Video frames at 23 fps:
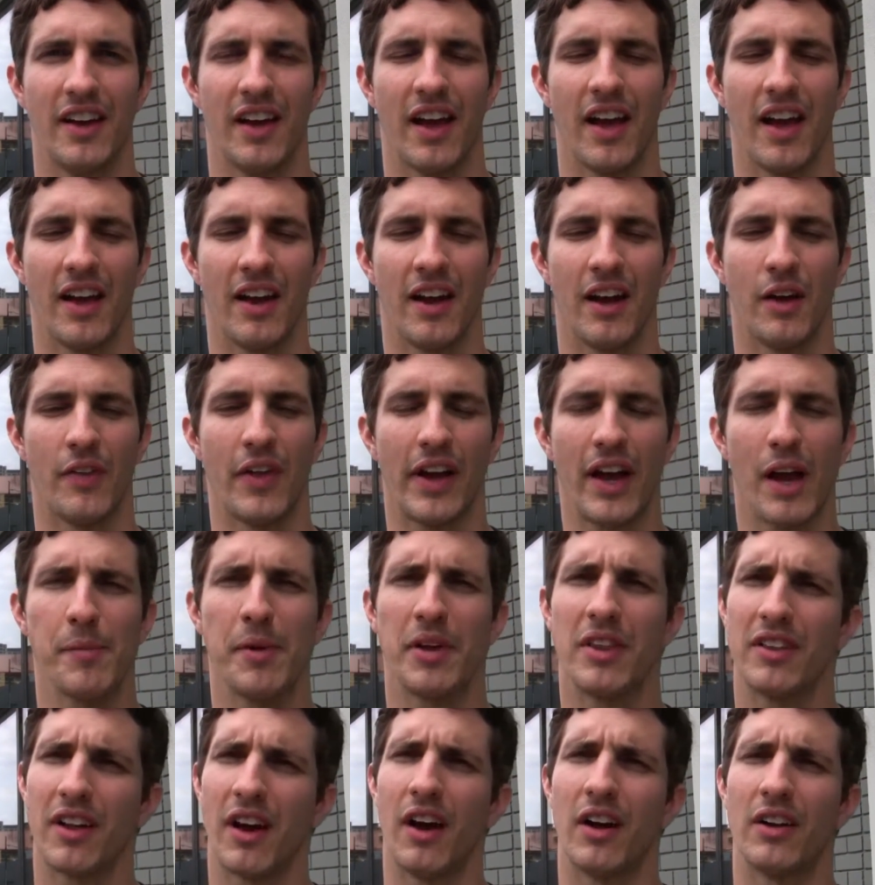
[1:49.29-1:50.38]
and that got
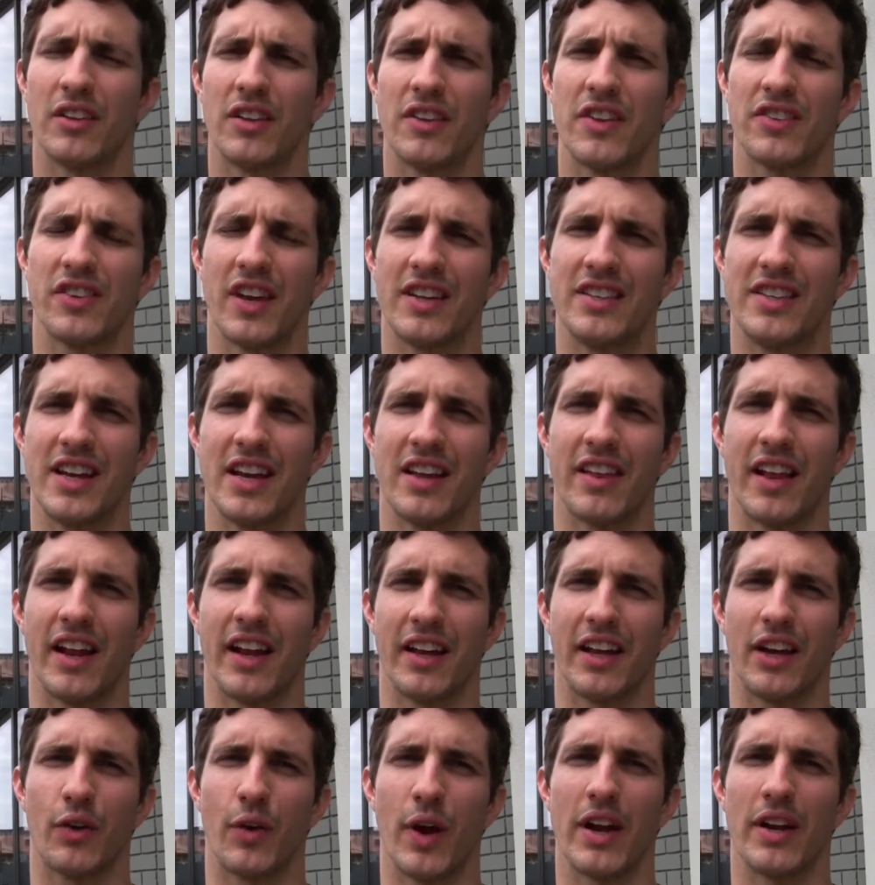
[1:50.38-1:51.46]
me onto this idea that I
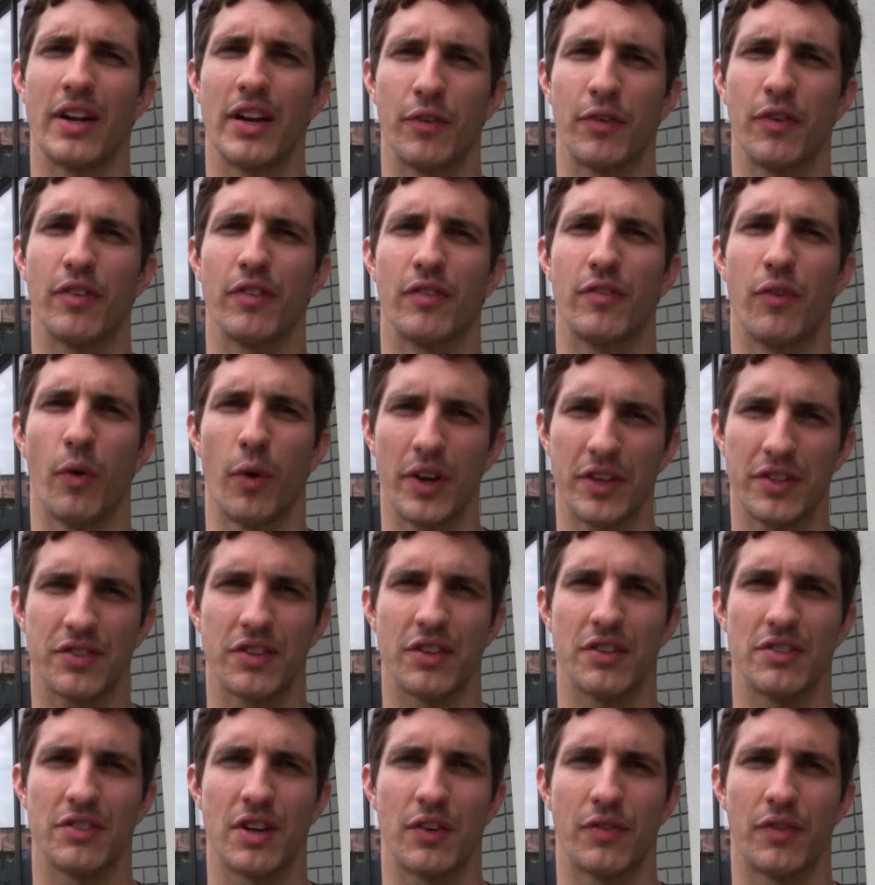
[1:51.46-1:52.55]
could create different
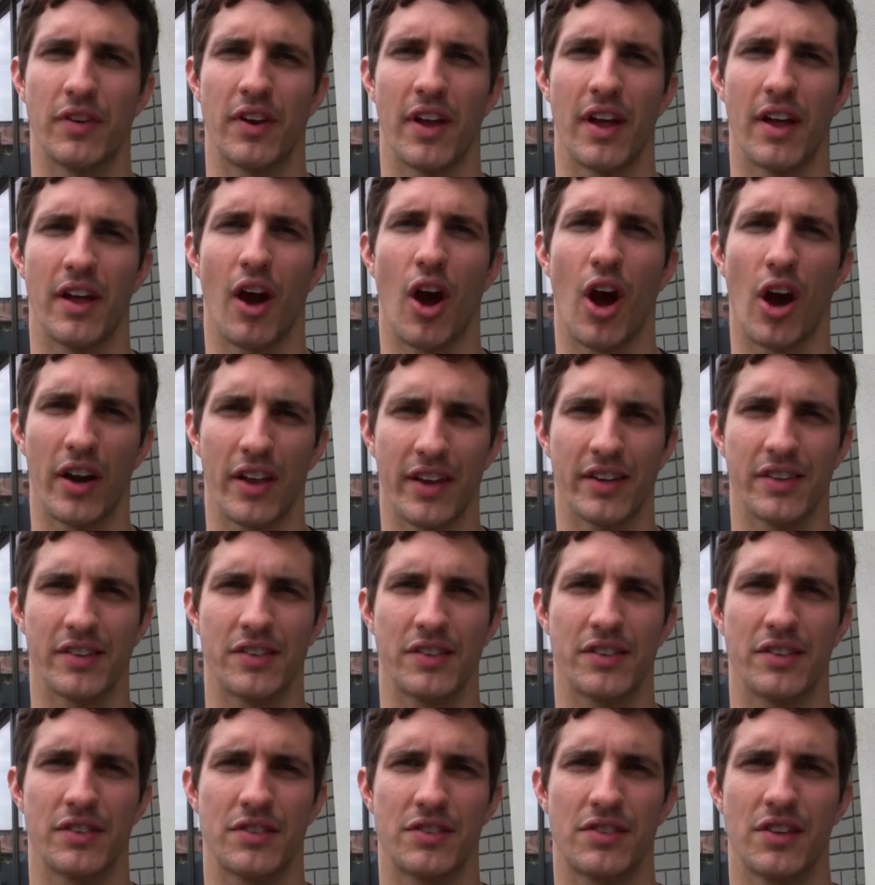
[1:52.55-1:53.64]
voices, different
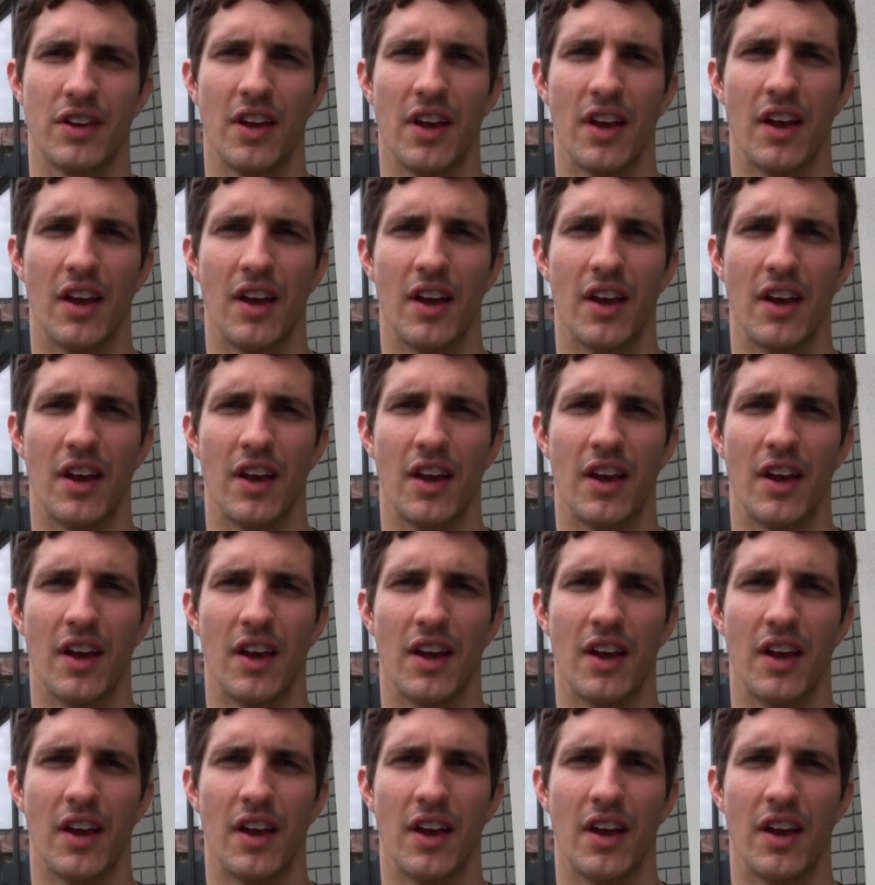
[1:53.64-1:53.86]
audiences